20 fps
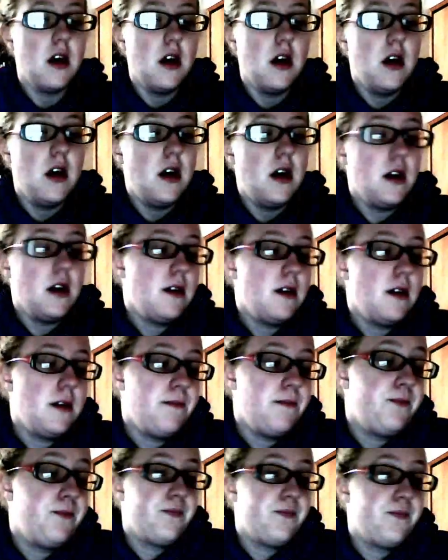And
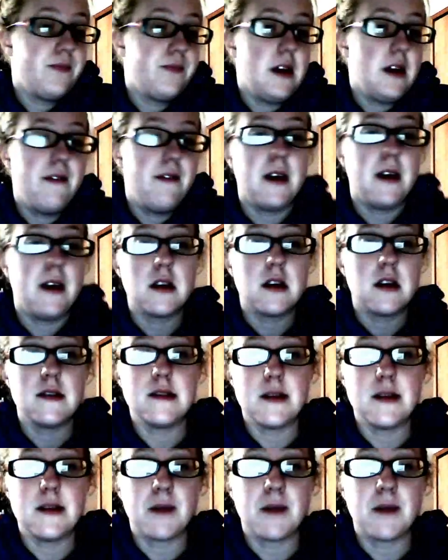I figured since
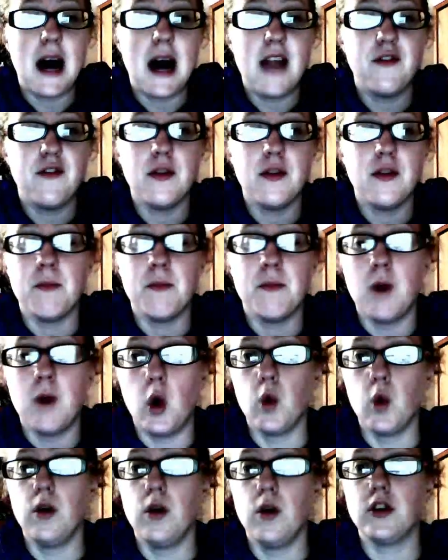I'm kind of in the
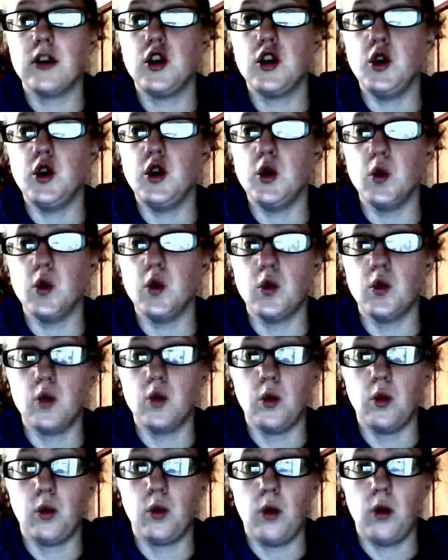mode to
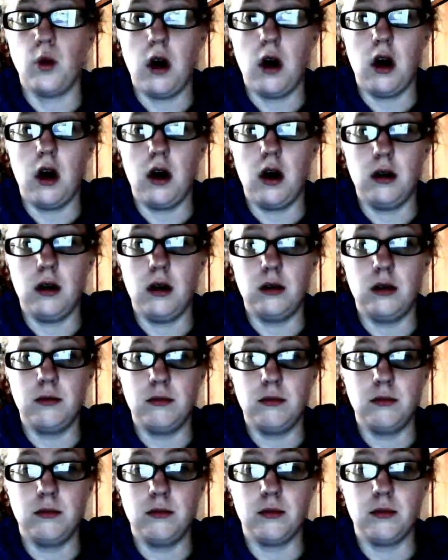
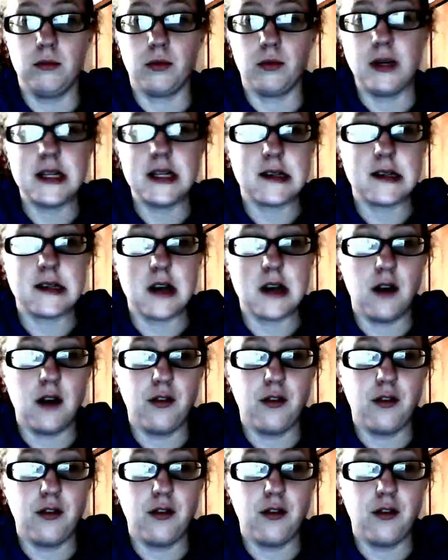read stuff